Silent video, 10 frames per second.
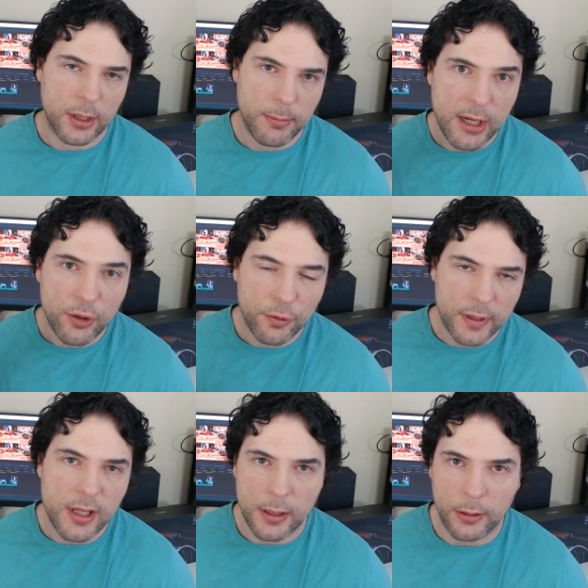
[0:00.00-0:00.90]
going to be
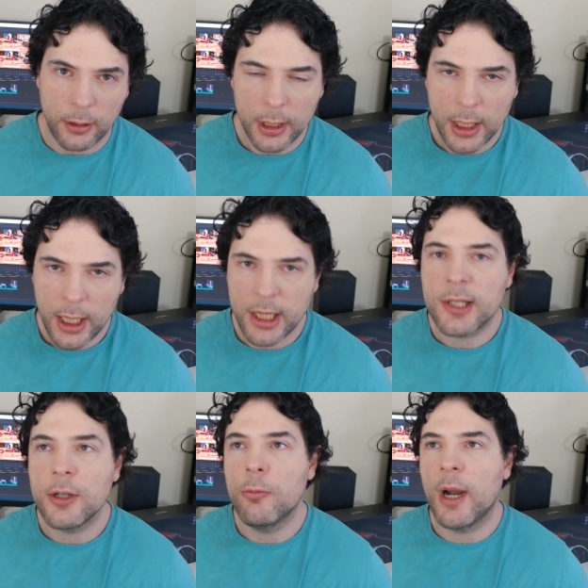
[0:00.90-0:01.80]
critical. It's
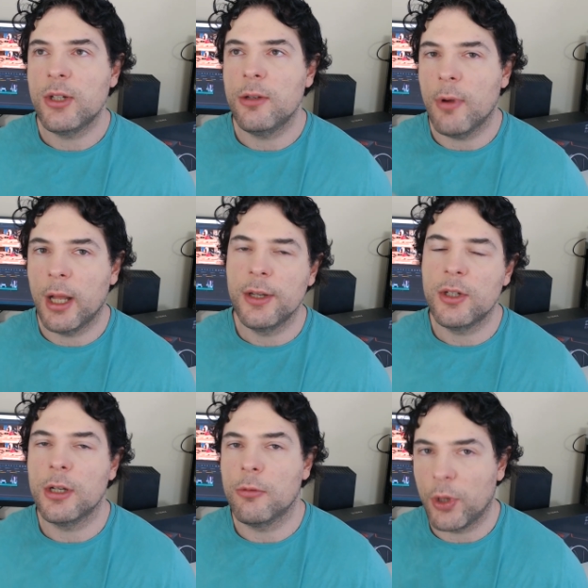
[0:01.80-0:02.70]
still way too early
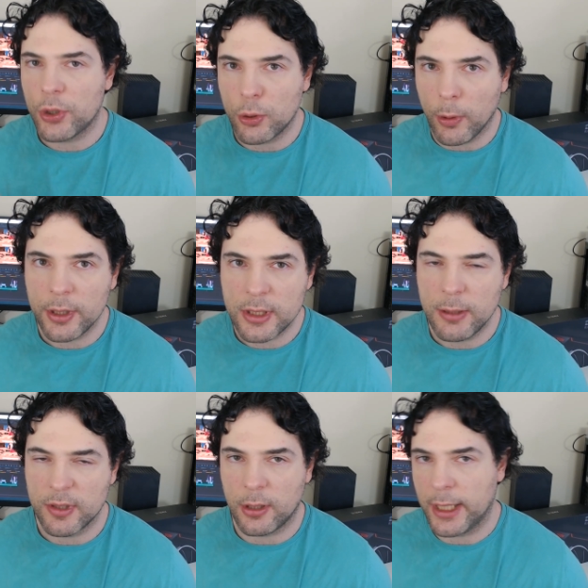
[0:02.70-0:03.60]
to know what the
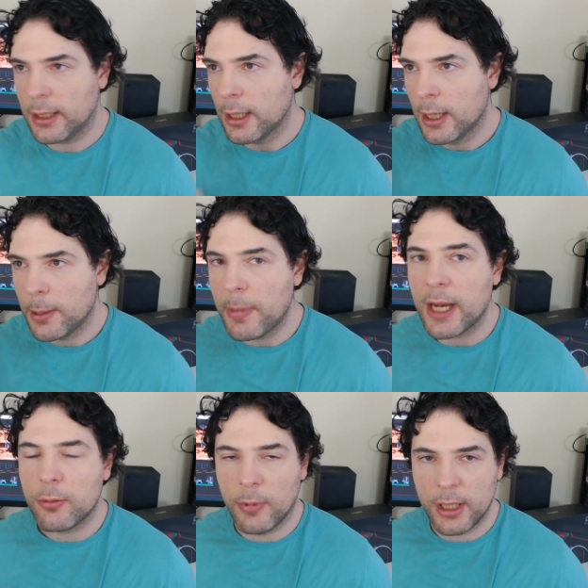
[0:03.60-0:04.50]
quality was like.
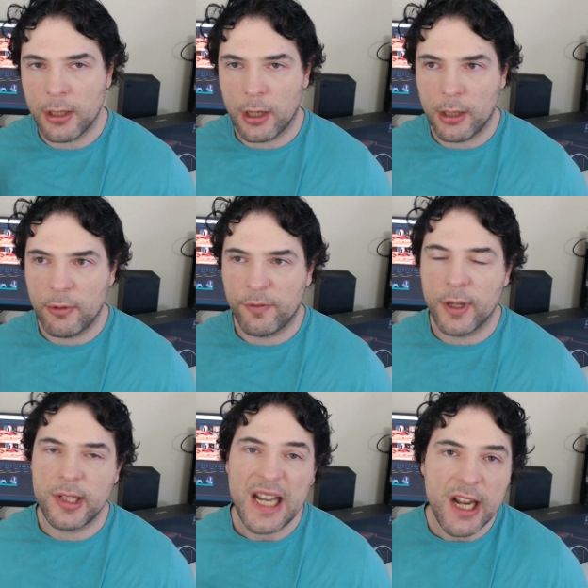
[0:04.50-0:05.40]
Back when I was
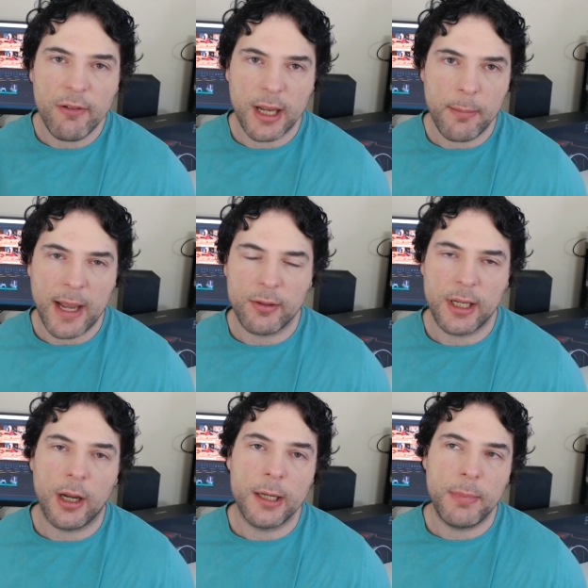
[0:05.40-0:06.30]
first hearing about
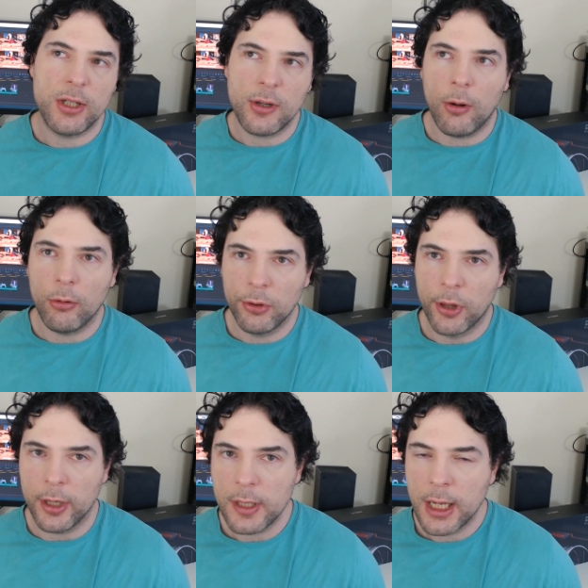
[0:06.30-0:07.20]
it, I'd been told
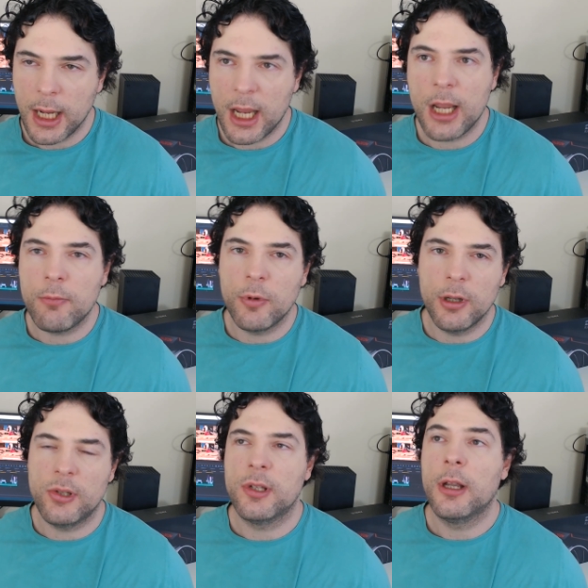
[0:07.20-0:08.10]
that it
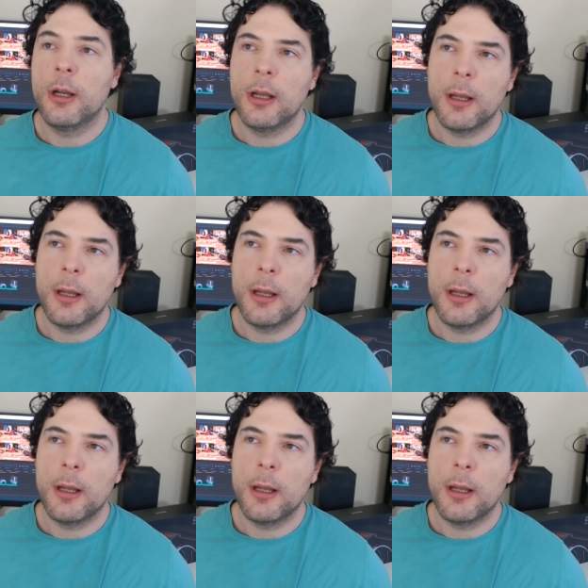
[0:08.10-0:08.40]
was